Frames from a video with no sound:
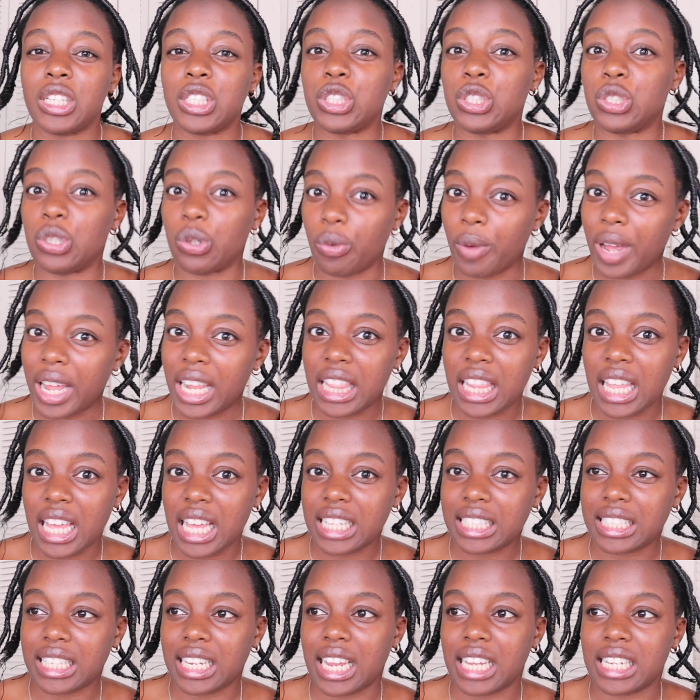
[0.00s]
doing
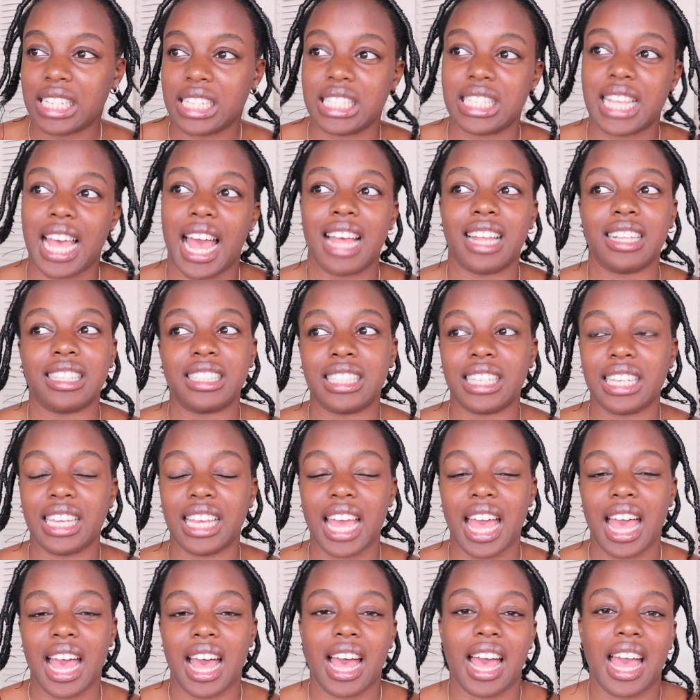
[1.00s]
this and I just had to
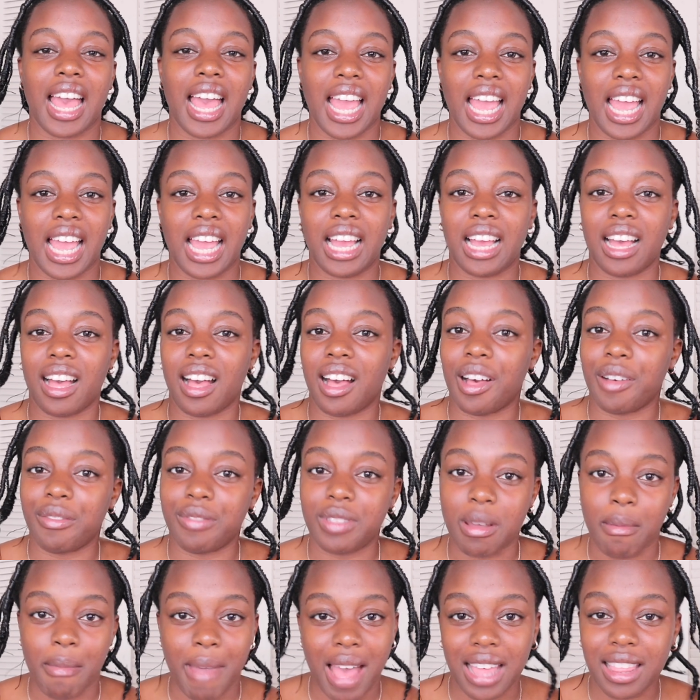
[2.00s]
get a hang of
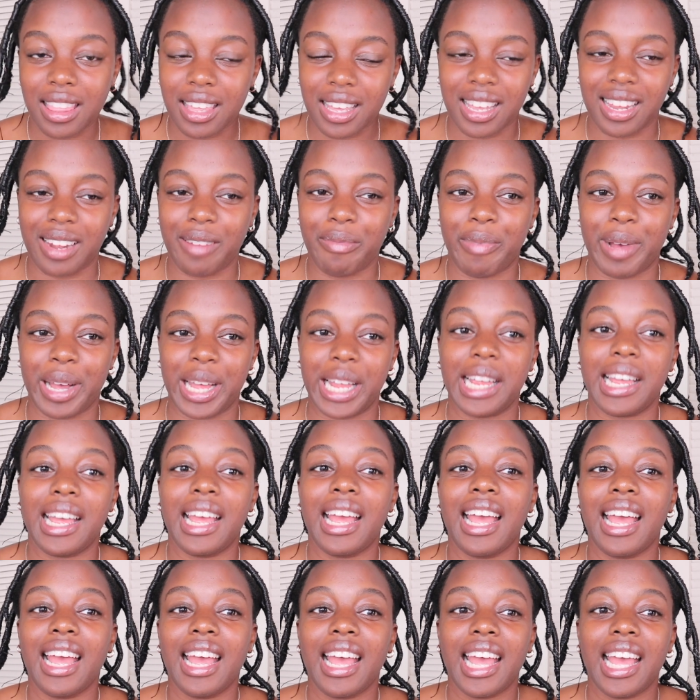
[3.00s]
the method, but
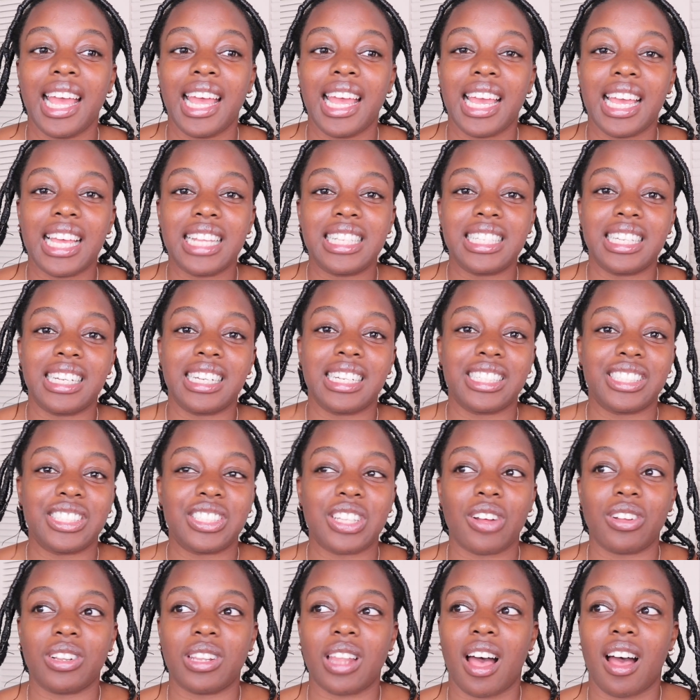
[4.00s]
it took
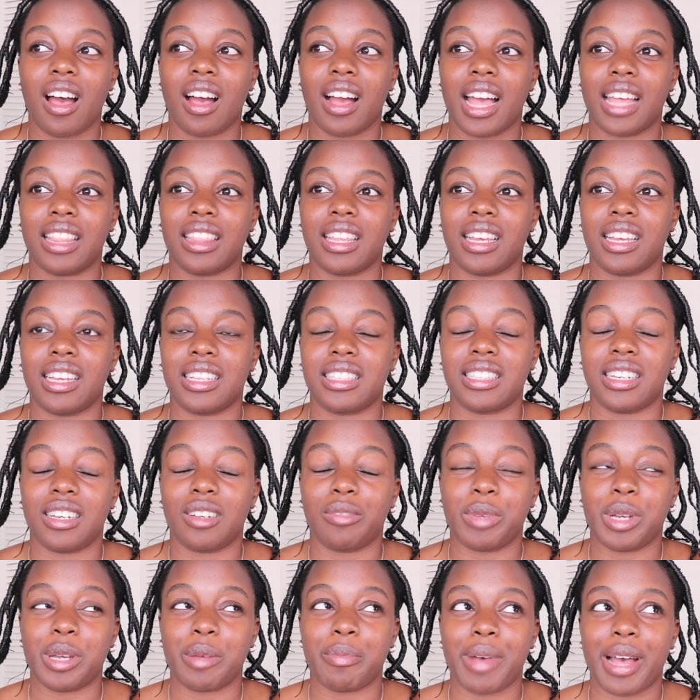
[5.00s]
so long. I think it took
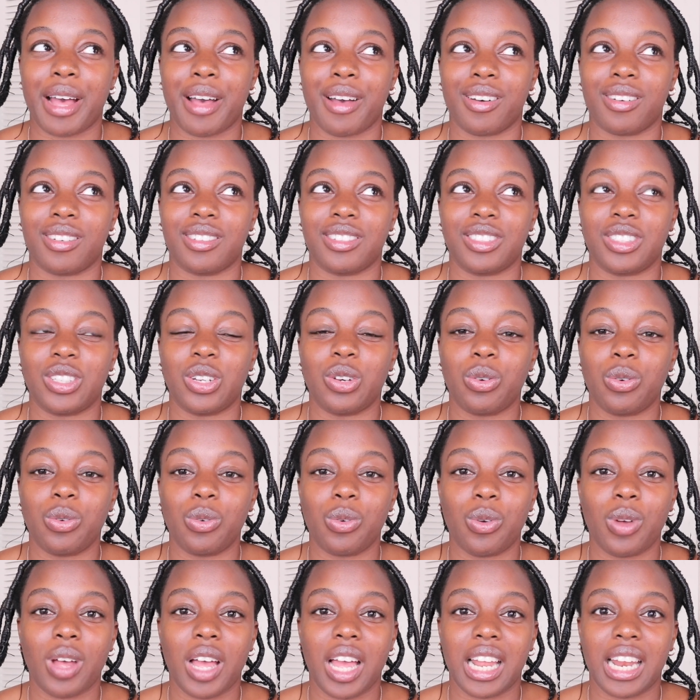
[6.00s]
me about
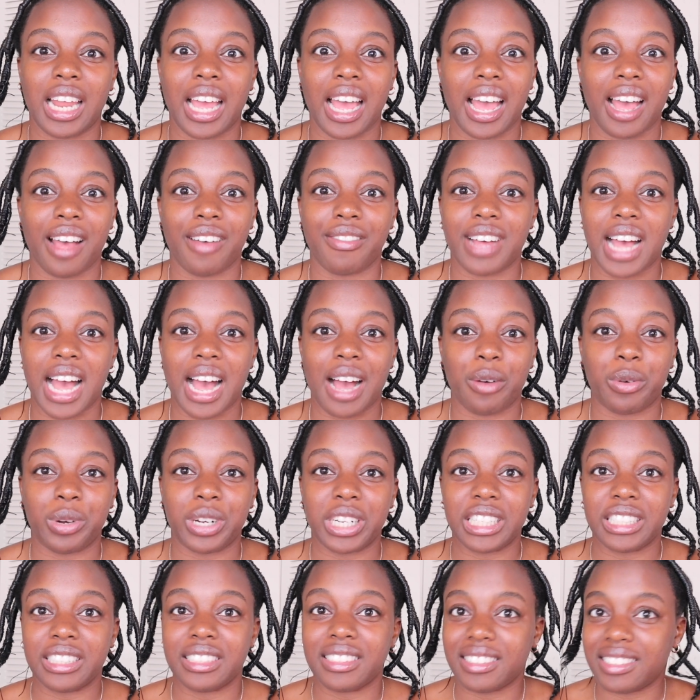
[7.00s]
2.5
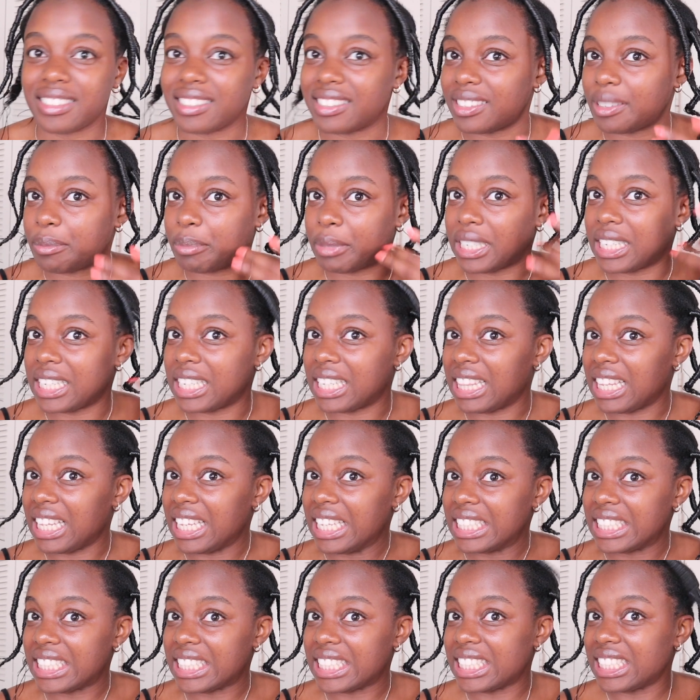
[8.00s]
hours just to put in
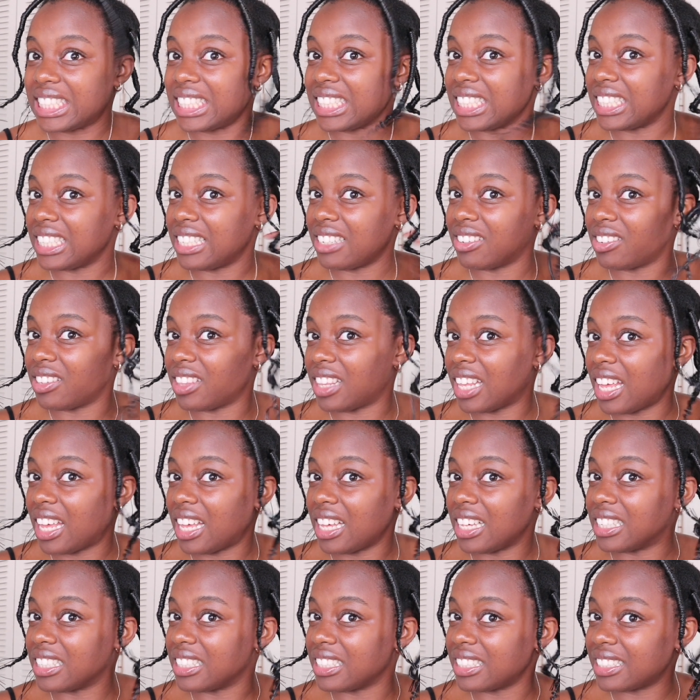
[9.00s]
these little
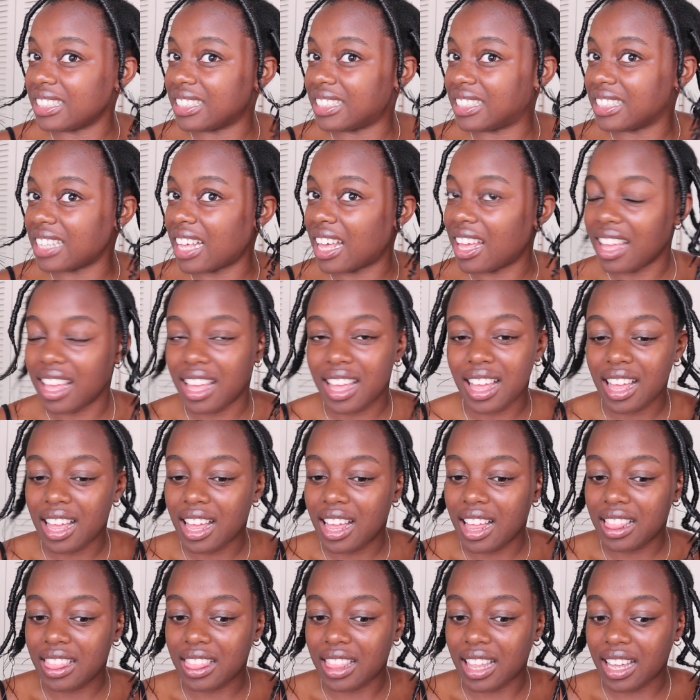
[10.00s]
things.
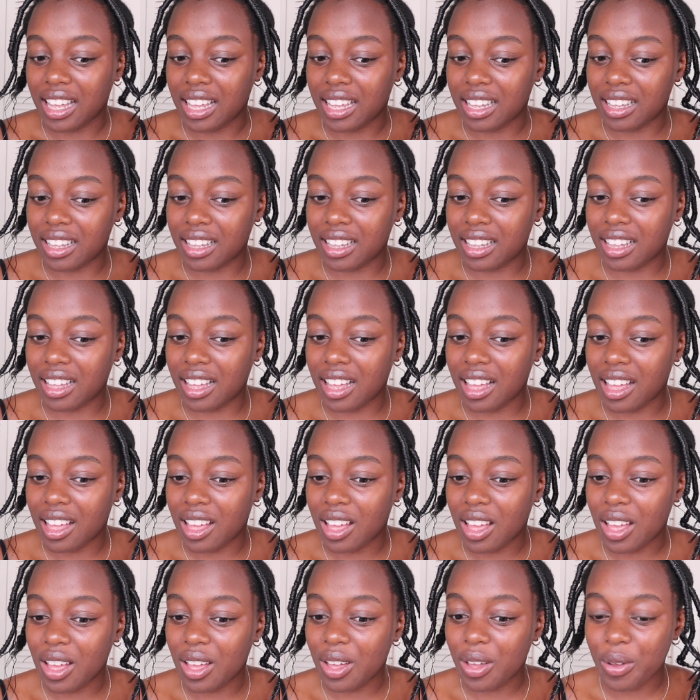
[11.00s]
Like,
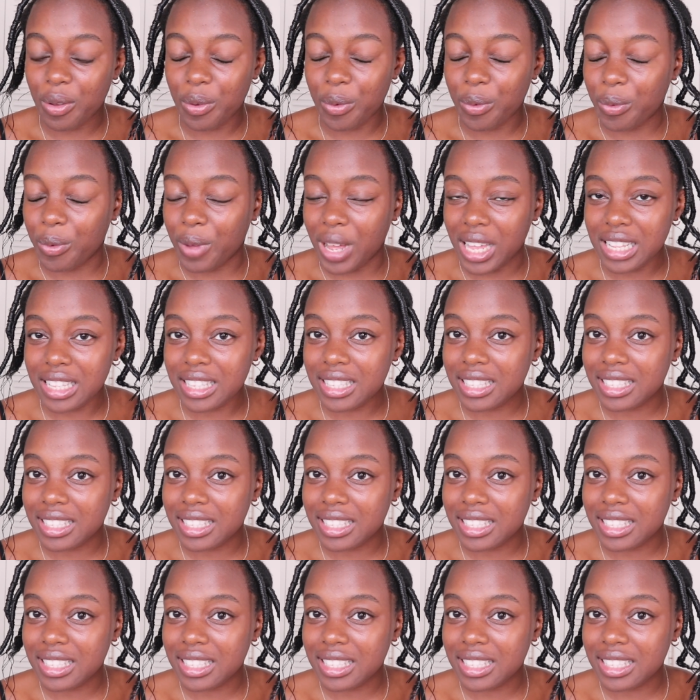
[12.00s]
what?